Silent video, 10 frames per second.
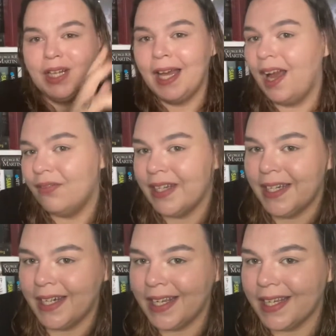I have it
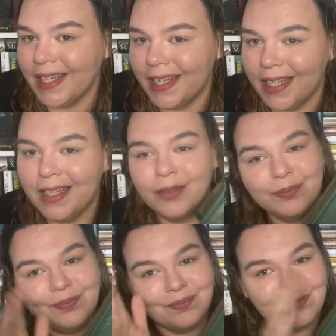naked?
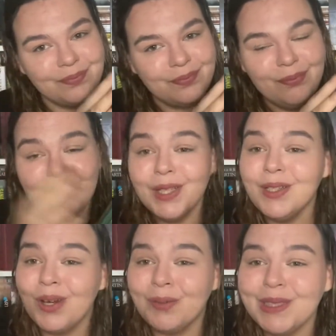
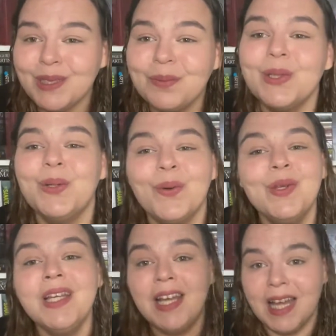Comment down below
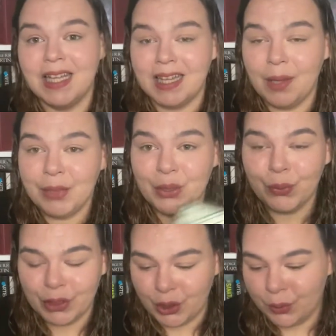and let me know
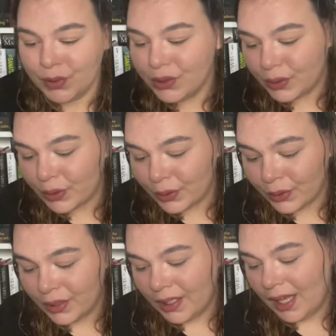what you would do
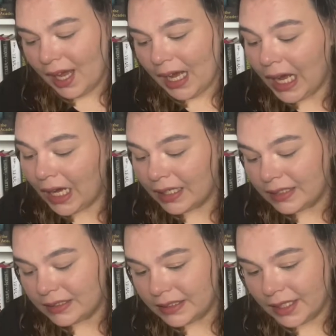
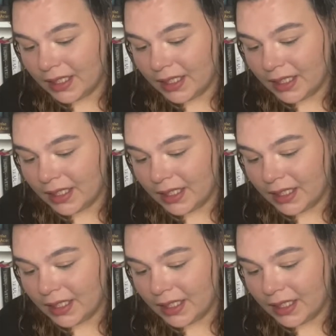and